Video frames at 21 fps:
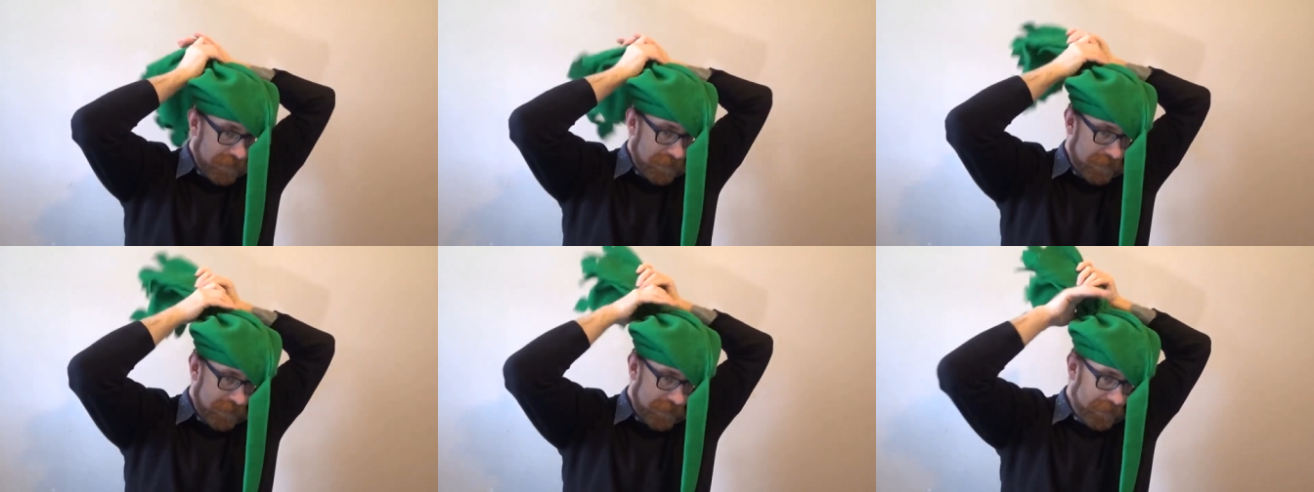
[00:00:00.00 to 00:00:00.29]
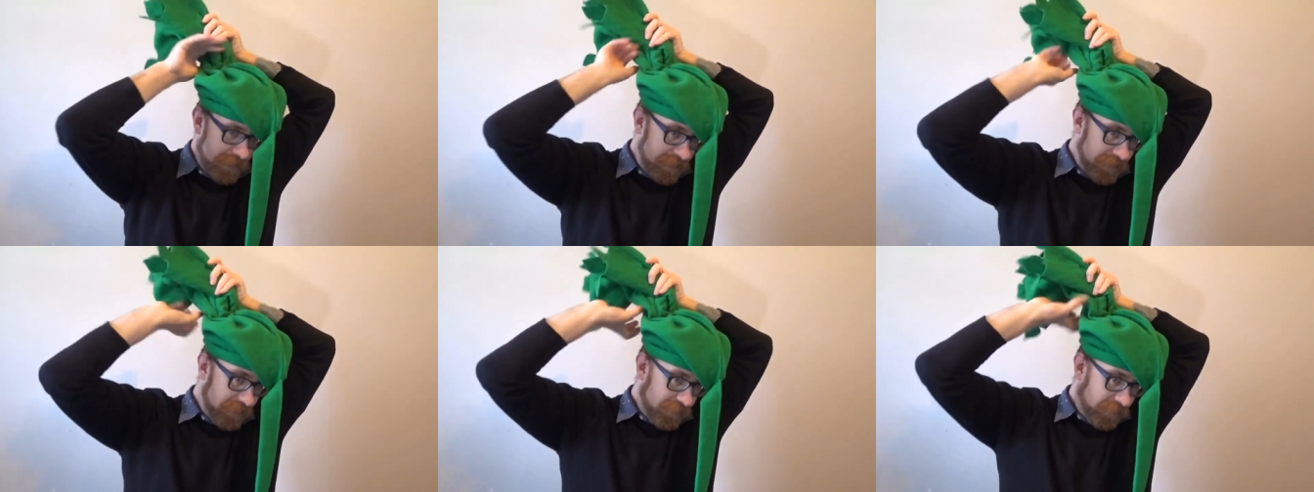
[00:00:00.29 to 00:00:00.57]

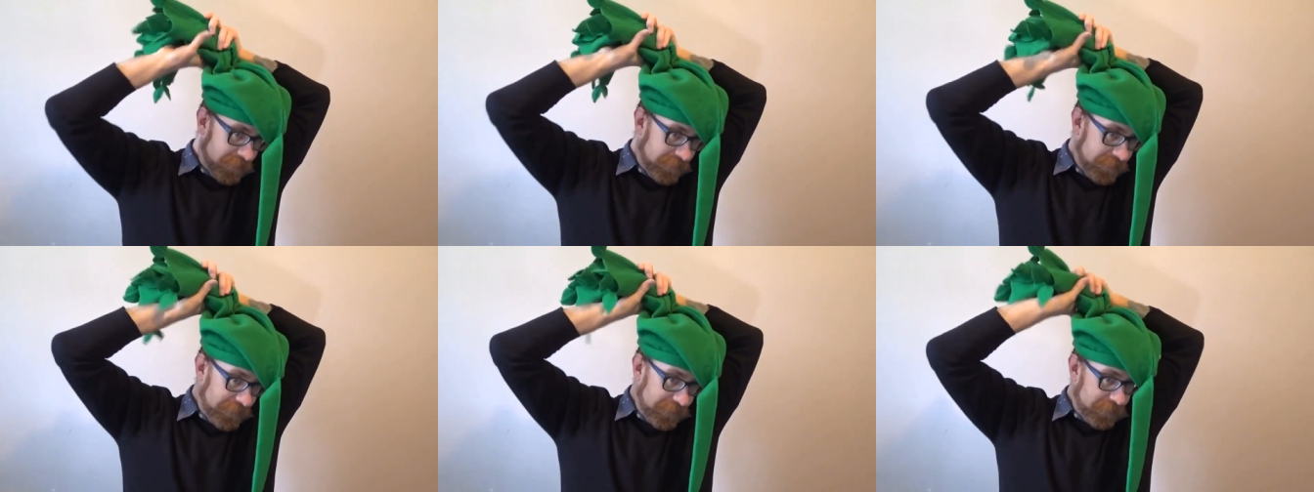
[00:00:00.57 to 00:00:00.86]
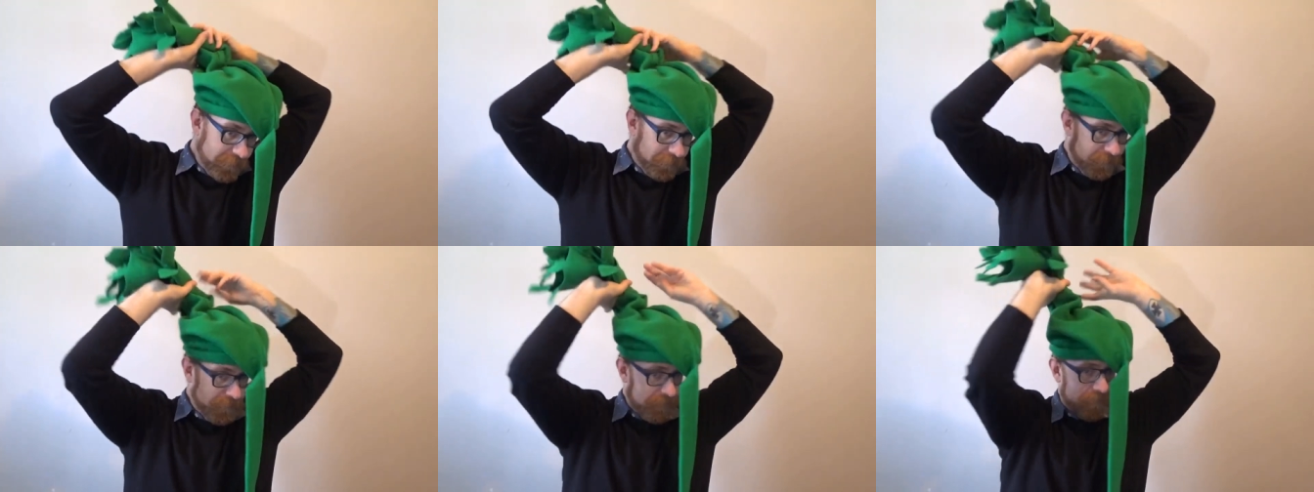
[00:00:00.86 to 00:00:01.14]
and I
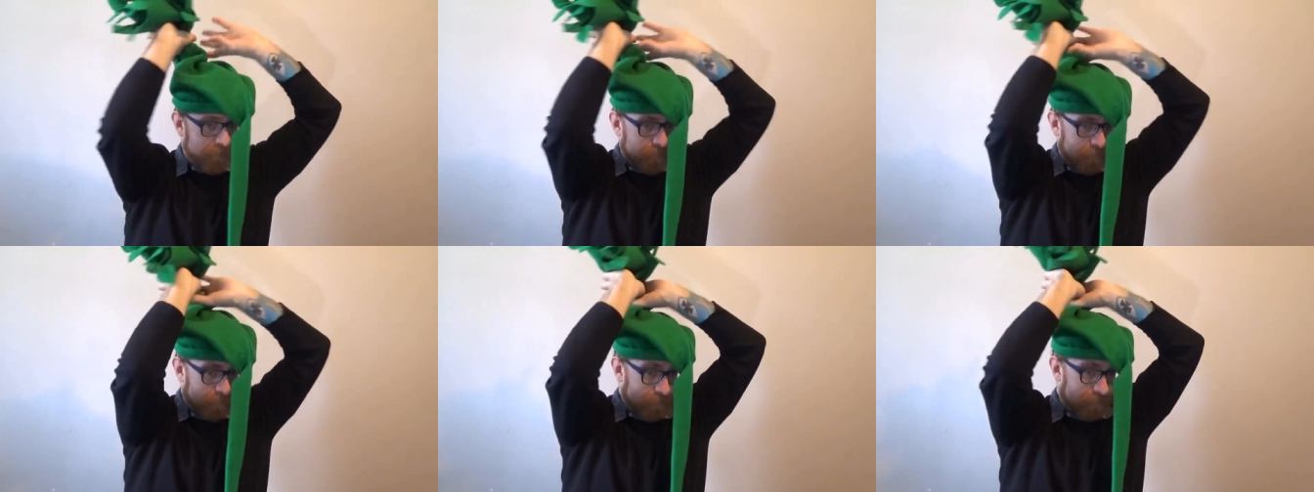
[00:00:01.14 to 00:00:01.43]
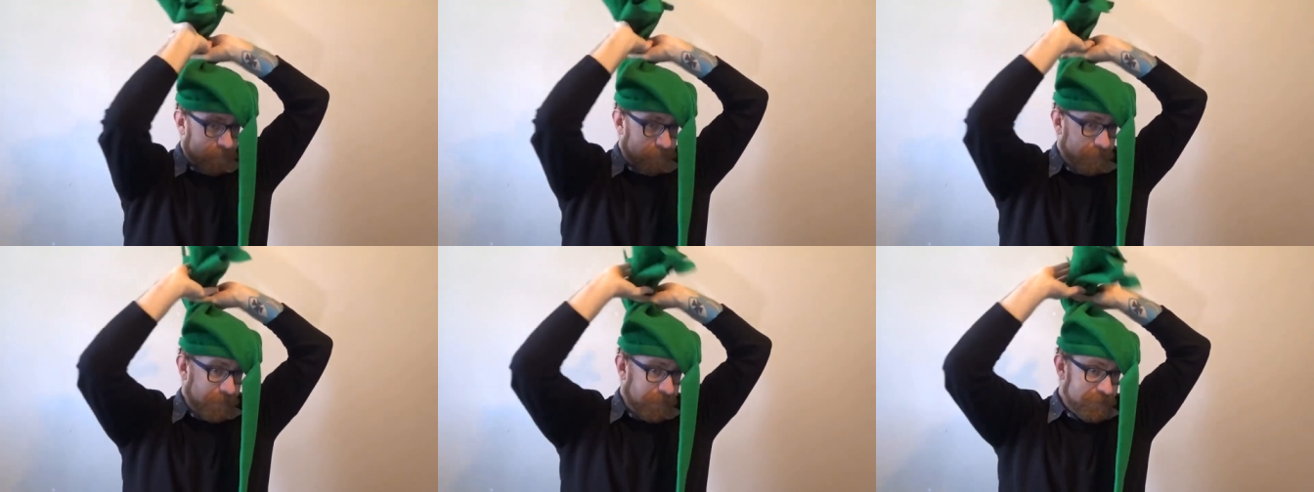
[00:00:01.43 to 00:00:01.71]
get them in a
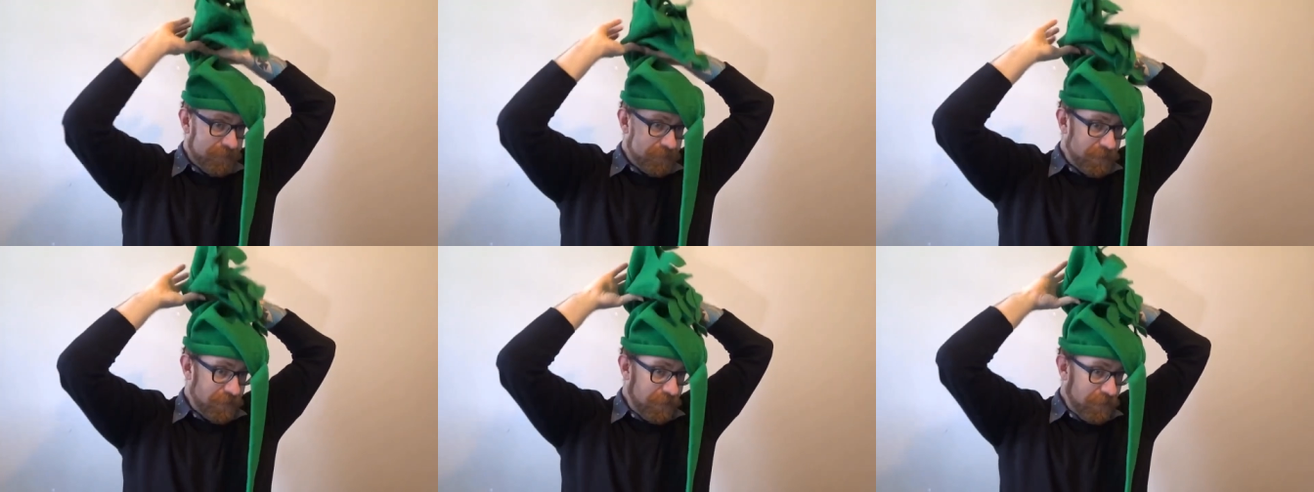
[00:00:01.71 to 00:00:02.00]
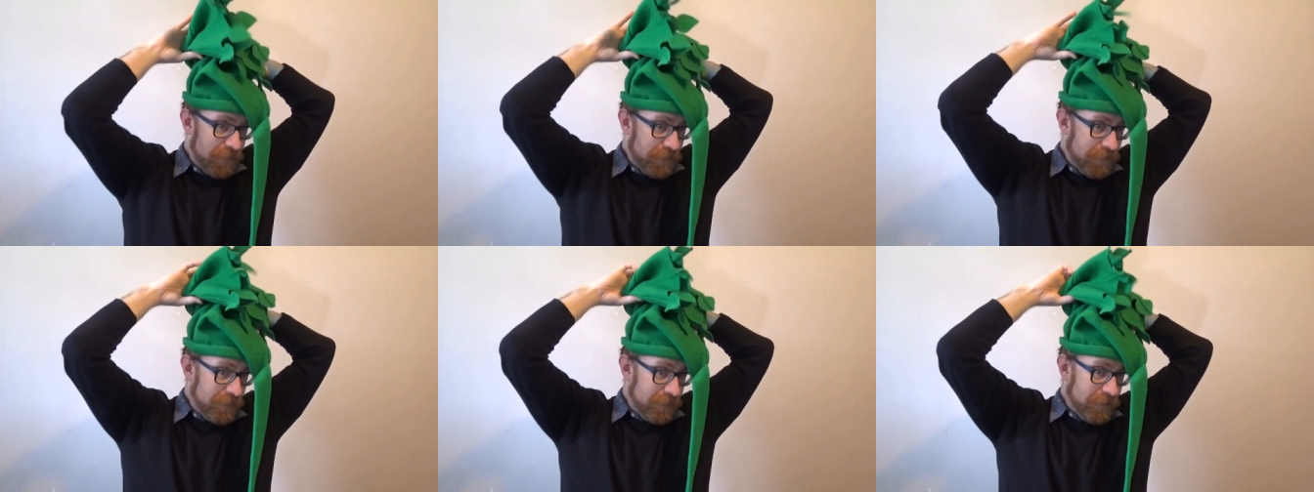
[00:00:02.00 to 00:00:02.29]

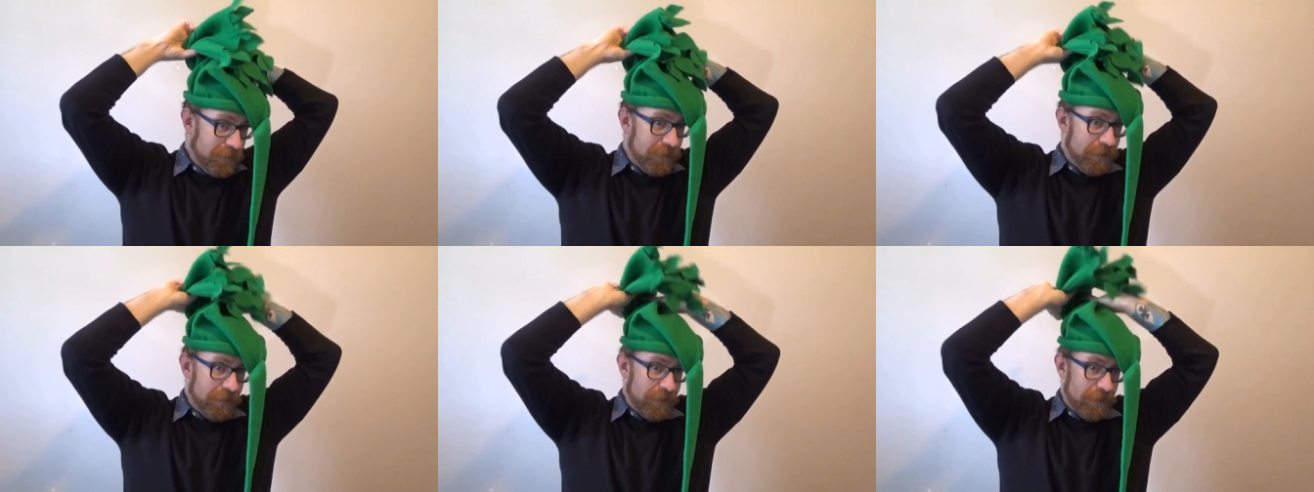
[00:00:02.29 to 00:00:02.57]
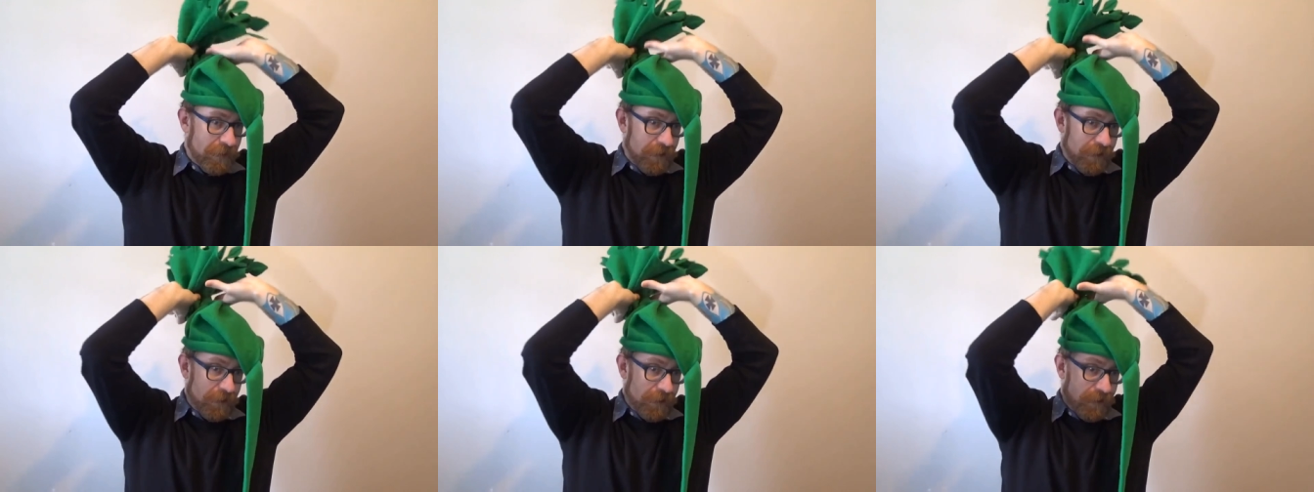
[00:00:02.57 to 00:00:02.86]
bunch
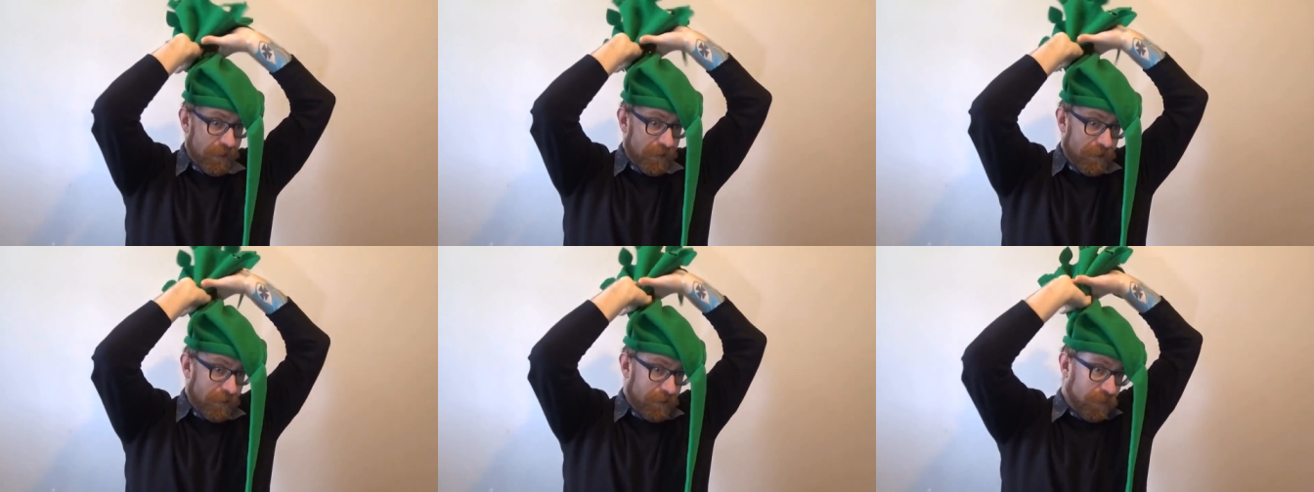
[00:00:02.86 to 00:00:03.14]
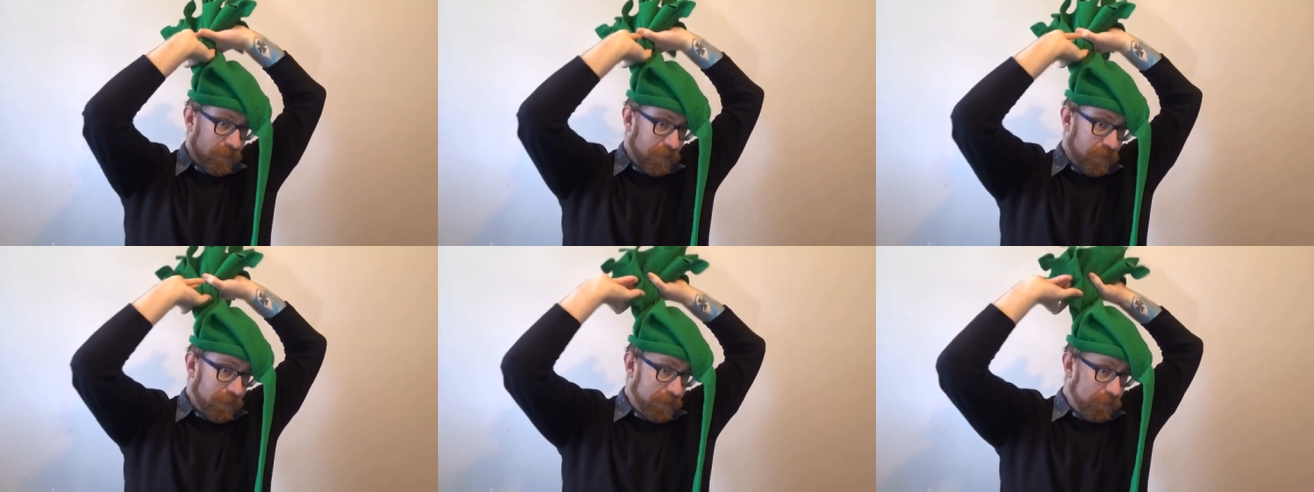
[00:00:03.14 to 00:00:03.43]

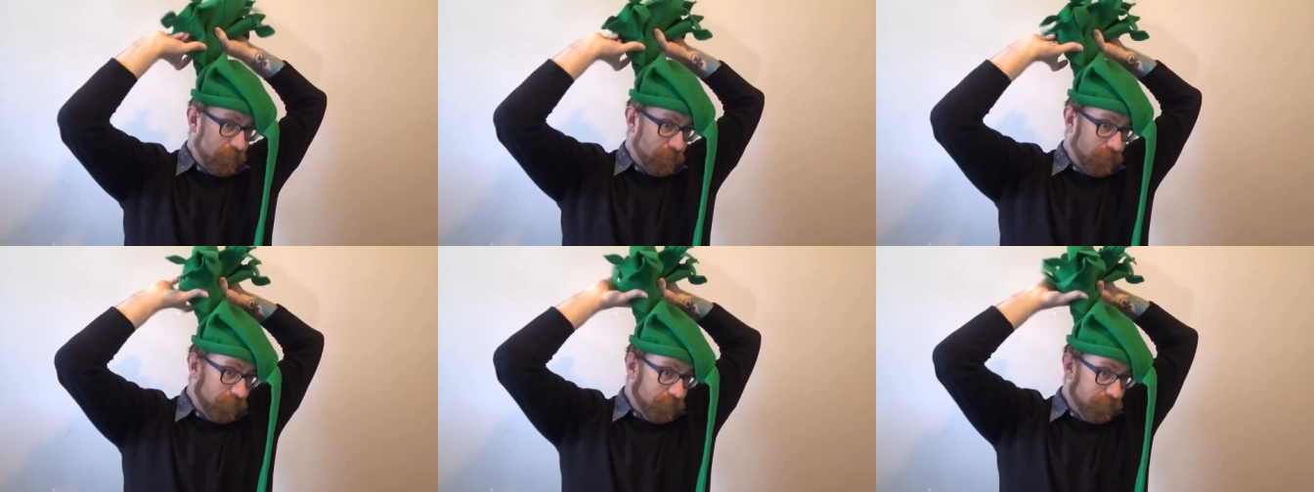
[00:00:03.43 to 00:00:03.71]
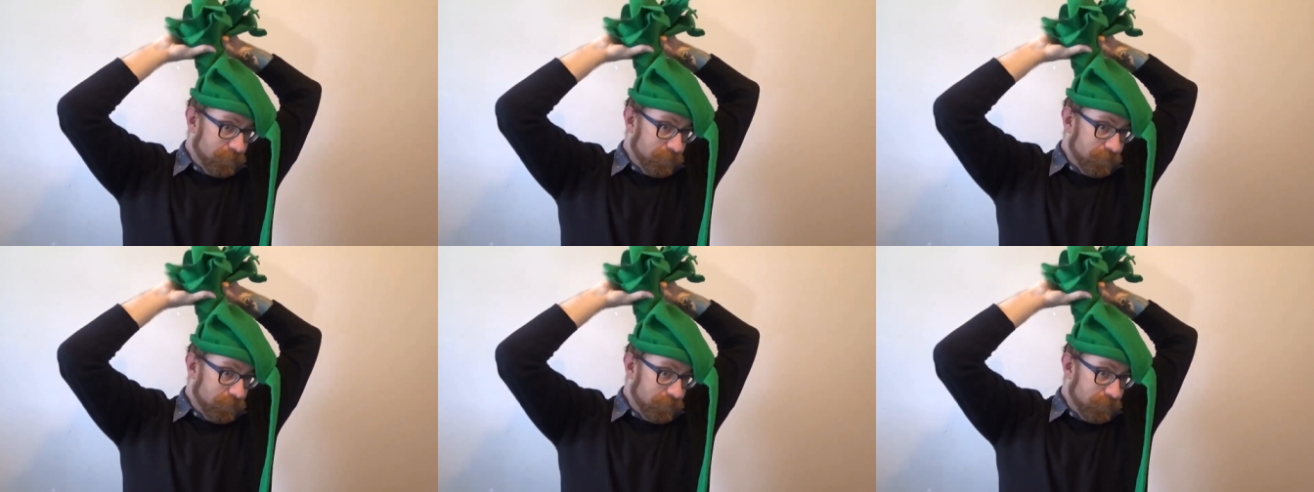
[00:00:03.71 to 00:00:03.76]
and I